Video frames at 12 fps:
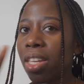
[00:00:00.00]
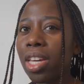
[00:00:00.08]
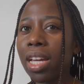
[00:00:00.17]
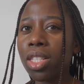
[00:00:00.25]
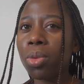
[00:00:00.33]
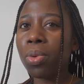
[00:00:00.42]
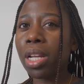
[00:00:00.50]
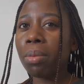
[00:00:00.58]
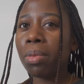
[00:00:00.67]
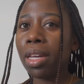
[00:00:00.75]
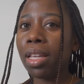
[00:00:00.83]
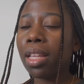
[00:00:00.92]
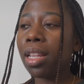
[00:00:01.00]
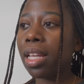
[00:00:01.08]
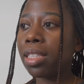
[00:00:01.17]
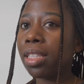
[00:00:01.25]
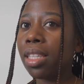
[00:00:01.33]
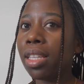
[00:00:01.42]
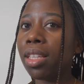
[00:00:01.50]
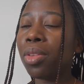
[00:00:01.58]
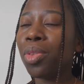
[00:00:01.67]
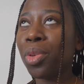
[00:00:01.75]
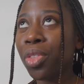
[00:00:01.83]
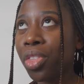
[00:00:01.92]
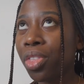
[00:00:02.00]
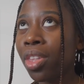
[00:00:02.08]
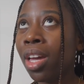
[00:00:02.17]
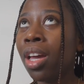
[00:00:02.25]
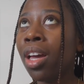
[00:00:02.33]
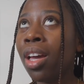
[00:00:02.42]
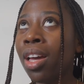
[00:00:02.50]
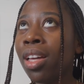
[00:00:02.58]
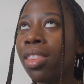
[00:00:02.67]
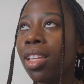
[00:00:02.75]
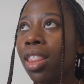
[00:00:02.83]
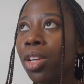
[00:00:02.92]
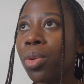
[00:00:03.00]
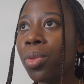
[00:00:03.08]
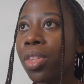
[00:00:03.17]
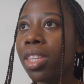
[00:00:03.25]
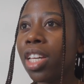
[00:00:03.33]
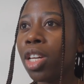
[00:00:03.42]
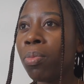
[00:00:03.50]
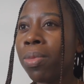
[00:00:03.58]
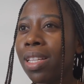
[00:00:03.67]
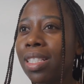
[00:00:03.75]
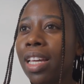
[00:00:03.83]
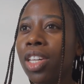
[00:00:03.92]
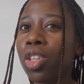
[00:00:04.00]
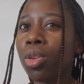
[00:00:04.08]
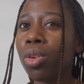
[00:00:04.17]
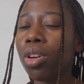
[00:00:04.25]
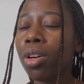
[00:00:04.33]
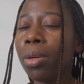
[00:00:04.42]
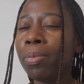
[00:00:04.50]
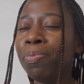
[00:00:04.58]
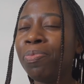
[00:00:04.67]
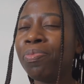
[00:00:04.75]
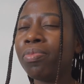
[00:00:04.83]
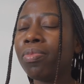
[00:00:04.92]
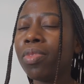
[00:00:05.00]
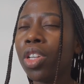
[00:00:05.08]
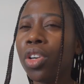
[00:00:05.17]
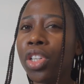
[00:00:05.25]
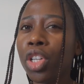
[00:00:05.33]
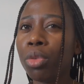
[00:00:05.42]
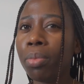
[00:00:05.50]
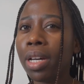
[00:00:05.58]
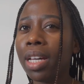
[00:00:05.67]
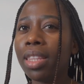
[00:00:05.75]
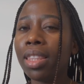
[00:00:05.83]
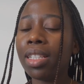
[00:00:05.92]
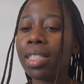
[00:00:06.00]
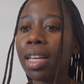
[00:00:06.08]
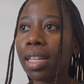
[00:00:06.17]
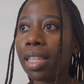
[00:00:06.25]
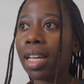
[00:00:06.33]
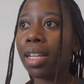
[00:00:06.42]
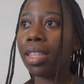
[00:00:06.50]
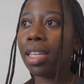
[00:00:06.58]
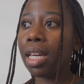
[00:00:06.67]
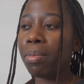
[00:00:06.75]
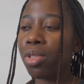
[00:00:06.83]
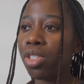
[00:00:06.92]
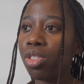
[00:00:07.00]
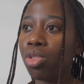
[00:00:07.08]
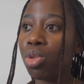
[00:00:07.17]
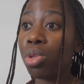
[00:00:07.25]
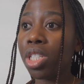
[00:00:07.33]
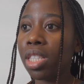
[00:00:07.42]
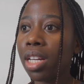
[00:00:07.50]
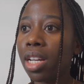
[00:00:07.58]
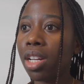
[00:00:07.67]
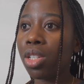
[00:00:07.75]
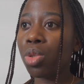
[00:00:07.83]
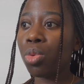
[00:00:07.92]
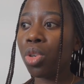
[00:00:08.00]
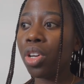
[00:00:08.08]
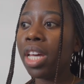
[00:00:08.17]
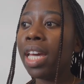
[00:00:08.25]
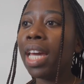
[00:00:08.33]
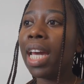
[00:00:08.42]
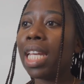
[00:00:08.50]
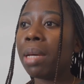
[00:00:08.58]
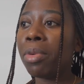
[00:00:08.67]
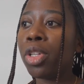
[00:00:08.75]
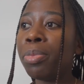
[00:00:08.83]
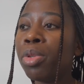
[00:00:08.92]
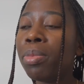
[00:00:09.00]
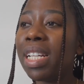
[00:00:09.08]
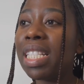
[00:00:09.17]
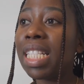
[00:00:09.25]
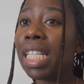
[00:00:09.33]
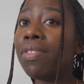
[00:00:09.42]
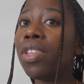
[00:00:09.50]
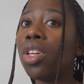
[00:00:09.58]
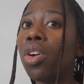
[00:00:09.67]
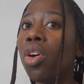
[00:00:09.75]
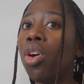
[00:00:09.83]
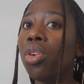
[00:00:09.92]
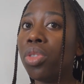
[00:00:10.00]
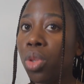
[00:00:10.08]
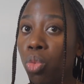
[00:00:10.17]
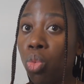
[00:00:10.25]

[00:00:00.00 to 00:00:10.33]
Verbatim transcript: you guys know what I mean, like the, the the little thing that you place like your um audio bar and things like that. I think I'm gonna switch that out as well, and I'm gonna put my T V on the